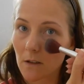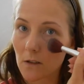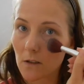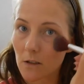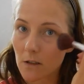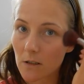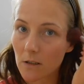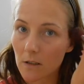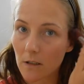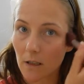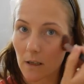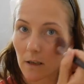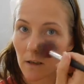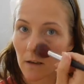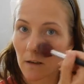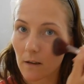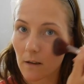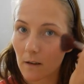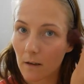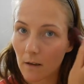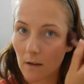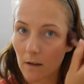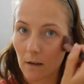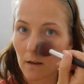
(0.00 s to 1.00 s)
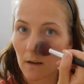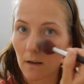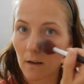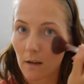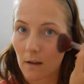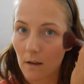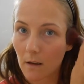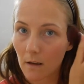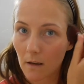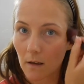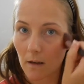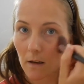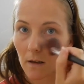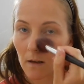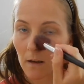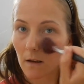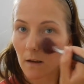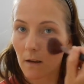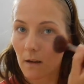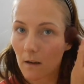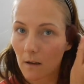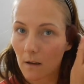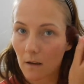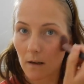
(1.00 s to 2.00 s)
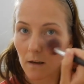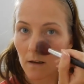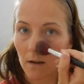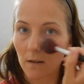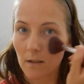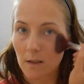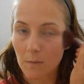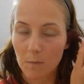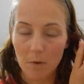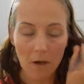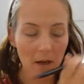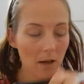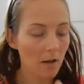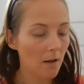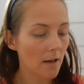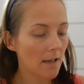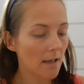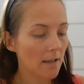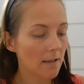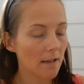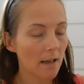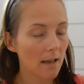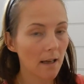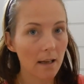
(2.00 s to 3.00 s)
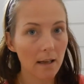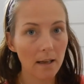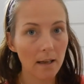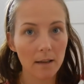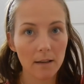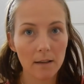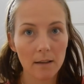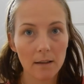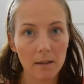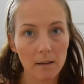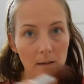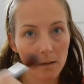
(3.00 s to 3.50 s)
just to under my eyes there